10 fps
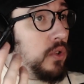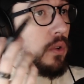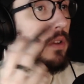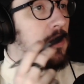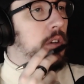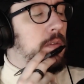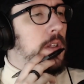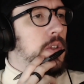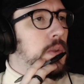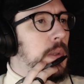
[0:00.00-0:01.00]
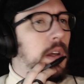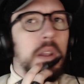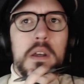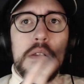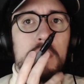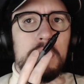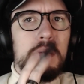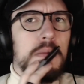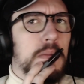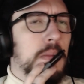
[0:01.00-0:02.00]
on the surface as well?
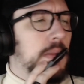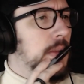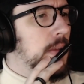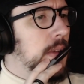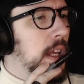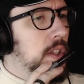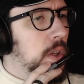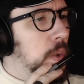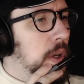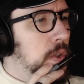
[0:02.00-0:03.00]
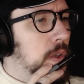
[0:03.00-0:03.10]
That's a question.